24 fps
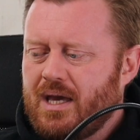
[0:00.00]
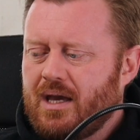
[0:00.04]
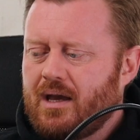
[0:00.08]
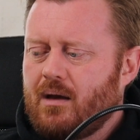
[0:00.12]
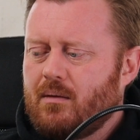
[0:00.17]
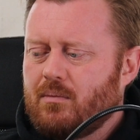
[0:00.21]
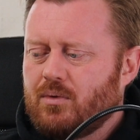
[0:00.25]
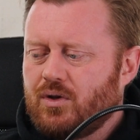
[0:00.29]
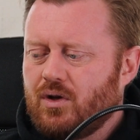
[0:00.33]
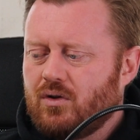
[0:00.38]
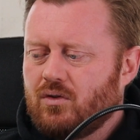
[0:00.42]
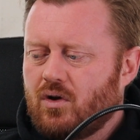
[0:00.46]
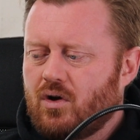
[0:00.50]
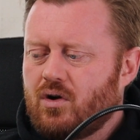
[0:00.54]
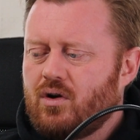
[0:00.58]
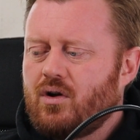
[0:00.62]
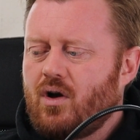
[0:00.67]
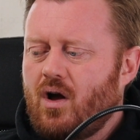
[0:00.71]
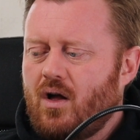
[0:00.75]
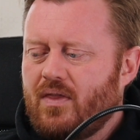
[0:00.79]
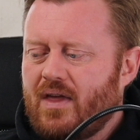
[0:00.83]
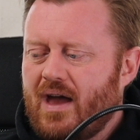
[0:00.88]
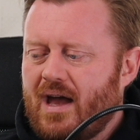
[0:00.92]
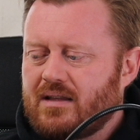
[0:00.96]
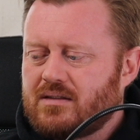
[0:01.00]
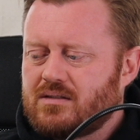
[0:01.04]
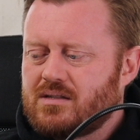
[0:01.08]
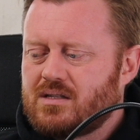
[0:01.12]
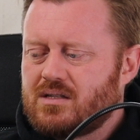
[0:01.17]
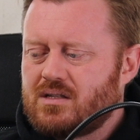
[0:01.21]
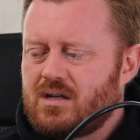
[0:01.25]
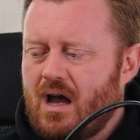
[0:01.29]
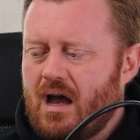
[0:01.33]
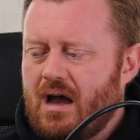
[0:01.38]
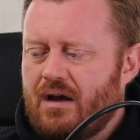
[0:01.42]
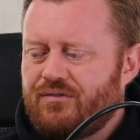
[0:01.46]
being able to learn all that
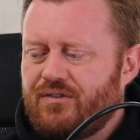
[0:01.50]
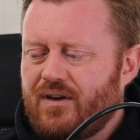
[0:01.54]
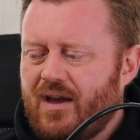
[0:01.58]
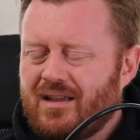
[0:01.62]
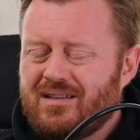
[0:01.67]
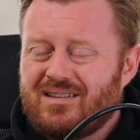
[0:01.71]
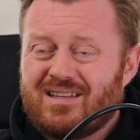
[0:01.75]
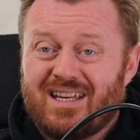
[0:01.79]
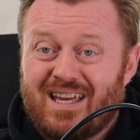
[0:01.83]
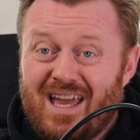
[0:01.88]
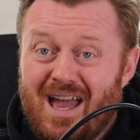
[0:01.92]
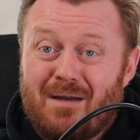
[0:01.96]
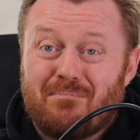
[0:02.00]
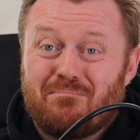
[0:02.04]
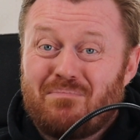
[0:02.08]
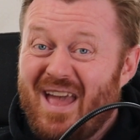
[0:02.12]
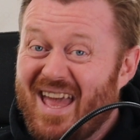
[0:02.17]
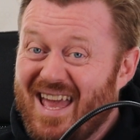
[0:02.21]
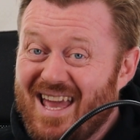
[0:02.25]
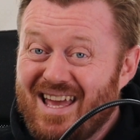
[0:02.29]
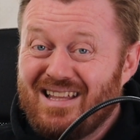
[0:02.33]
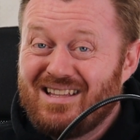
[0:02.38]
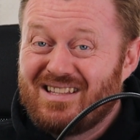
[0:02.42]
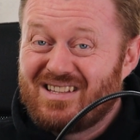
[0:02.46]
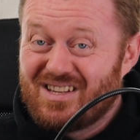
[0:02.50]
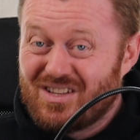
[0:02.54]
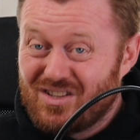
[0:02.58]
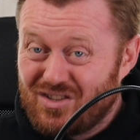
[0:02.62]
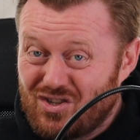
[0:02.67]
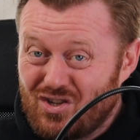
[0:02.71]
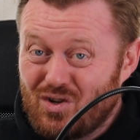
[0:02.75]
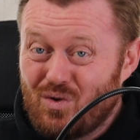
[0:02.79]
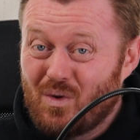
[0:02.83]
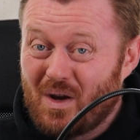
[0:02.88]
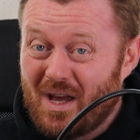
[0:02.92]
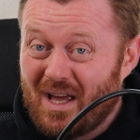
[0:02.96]
stuff and to get paid to
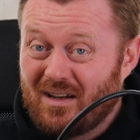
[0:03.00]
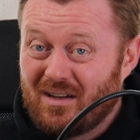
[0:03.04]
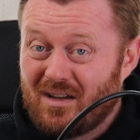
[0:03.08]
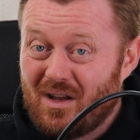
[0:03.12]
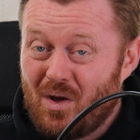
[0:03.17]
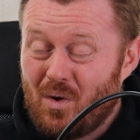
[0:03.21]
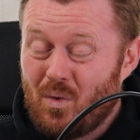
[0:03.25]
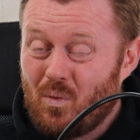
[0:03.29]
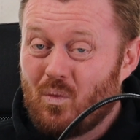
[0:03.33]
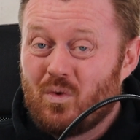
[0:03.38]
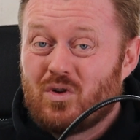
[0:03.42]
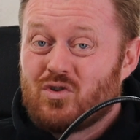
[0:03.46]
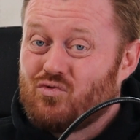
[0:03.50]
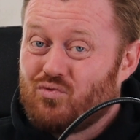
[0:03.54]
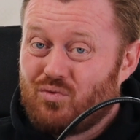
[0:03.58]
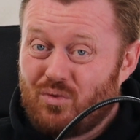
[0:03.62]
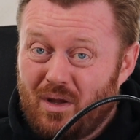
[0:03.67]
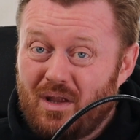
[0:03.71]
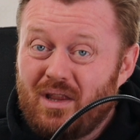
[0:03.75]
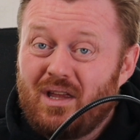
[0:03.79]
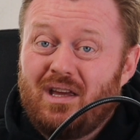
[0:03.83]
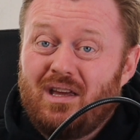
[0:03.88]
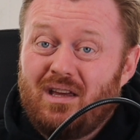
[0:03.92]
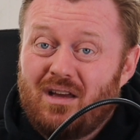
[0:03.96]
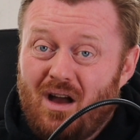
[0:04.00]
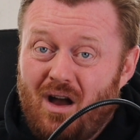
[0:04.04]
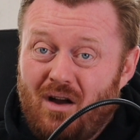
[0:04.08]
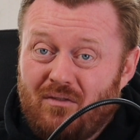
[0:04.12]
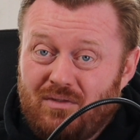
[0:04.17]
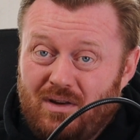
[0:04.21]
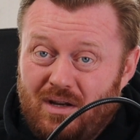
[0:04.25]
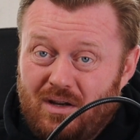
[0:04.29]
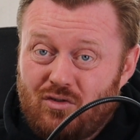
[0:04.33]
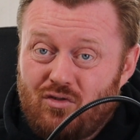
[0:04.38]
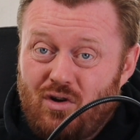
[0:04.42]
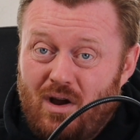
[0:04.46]
do it was really
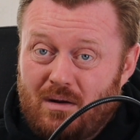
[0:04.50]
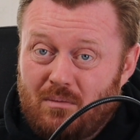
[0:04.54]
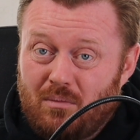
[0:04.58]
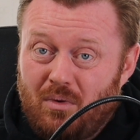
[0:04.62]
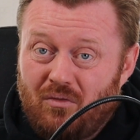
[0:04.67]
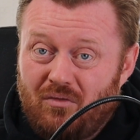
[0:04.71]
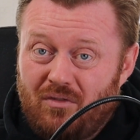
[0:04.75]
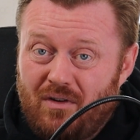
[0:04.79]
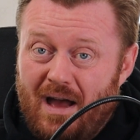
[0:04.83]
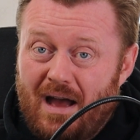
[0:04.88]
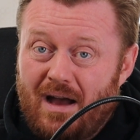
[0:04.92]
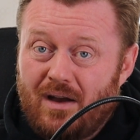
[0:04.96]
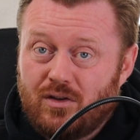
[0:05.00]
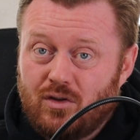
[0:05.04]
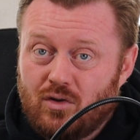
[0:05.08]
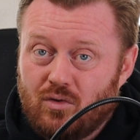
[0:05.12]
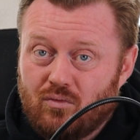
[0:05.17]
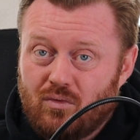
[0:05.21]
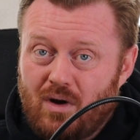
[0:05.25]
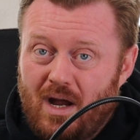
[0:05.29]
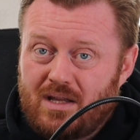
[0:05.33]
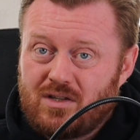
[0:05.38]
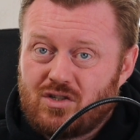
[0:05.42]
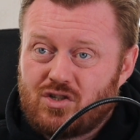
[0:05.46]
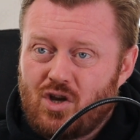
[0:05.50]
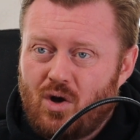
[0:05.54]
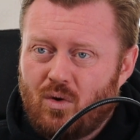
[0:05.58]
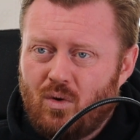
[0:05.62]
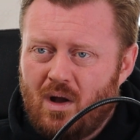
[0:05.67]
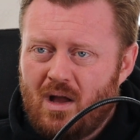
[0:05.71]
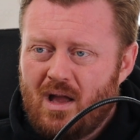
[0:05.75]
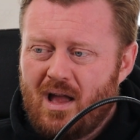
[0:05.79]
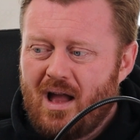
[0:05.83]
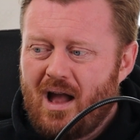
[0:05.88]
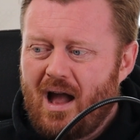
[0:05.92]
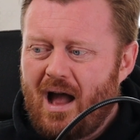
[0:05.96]
of an incredible value, right?
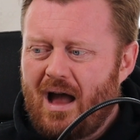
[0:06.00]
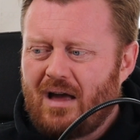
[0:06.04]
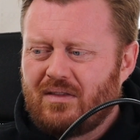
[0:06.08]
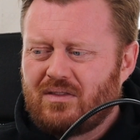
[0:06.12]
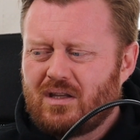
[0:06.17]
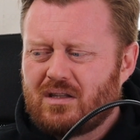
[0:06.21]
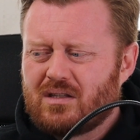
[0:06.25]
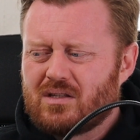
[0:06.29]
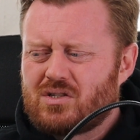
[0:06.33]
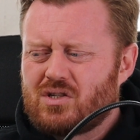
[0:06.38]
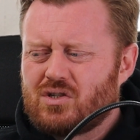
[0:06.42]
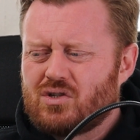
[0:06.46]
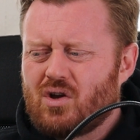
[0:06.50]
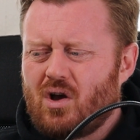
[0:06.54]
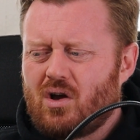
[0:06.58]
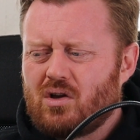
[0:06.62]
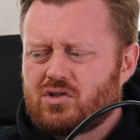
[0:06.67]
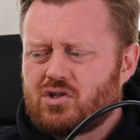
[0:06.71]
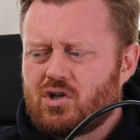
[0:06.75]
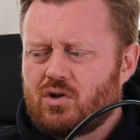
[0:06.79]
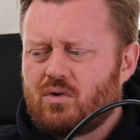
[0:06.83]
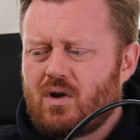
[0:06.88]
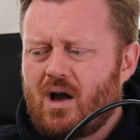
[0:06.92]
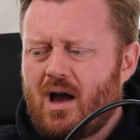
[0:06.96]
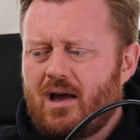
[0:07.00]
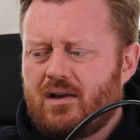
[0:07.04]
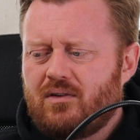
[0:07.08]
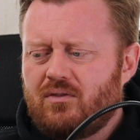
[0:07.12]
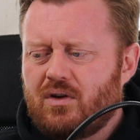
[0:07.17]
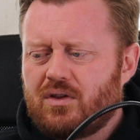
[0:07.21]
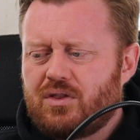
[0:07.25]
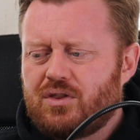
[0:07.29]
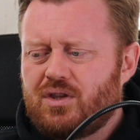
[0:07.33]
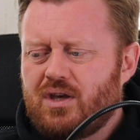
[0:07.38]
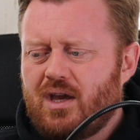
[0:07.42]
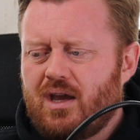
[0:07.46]
So I think this is also kind of
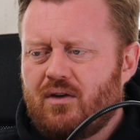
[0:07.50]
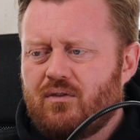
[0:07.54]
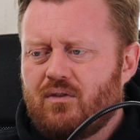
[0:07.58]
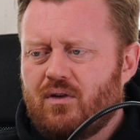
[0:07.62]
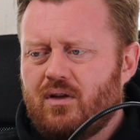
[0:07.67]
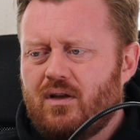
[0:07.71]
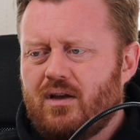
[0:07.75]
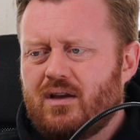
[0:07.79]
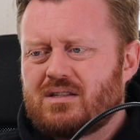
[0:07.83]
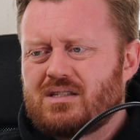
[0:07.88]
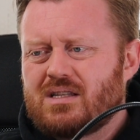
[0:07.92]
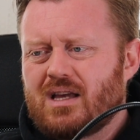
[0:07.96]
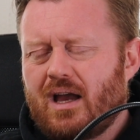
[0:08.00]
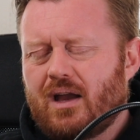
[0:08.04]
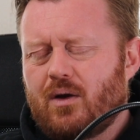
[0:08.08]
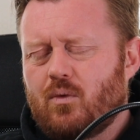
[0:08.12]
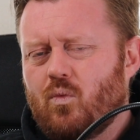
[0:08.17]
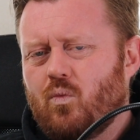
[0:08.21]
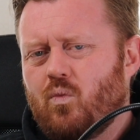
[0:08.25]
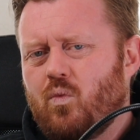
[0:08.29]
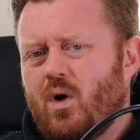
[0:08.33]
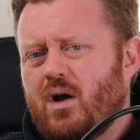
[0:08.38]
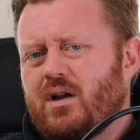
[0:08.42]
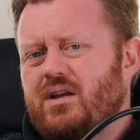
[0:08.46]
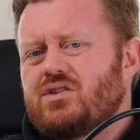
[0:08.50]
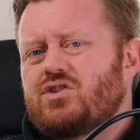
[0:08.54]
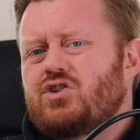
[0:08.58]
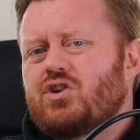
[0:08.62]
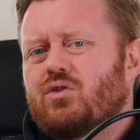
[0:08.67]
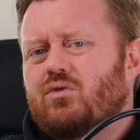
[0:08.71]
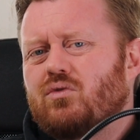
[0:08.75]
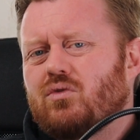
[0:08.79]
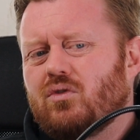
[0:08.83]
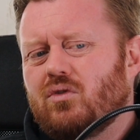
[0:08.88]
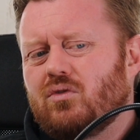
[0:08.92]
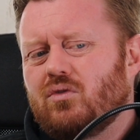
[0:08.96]
a thing. It's like, what is
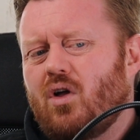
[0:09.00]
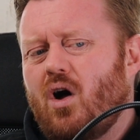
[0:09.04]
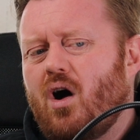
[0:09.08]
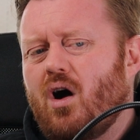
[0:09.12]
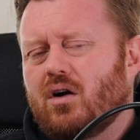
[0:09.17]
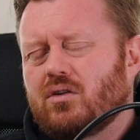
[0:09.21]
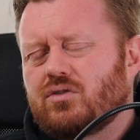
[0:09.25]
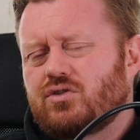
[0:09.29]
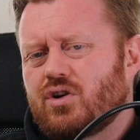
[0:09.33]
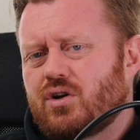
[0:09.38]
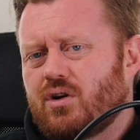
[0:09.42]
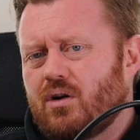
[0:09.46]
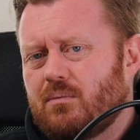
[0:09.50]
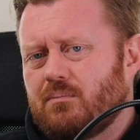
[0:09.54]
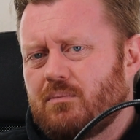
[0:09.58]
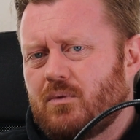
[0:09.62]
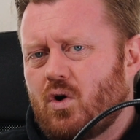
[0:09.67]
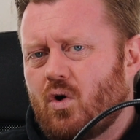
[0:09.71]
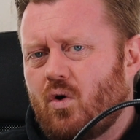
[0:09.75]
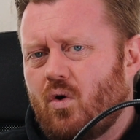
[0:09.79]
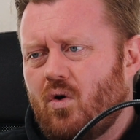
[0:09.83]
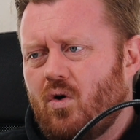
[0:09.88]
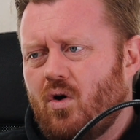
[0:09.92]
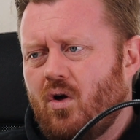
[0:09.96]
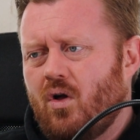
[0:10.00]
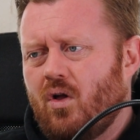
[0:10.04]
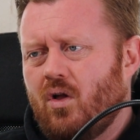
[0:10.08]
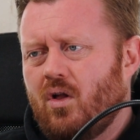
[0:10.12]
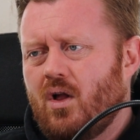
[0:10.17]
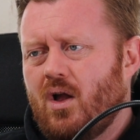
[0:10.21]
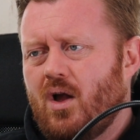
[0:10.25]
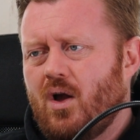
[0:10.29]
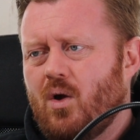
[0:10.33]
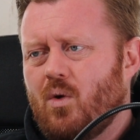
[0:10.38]
your long term goal?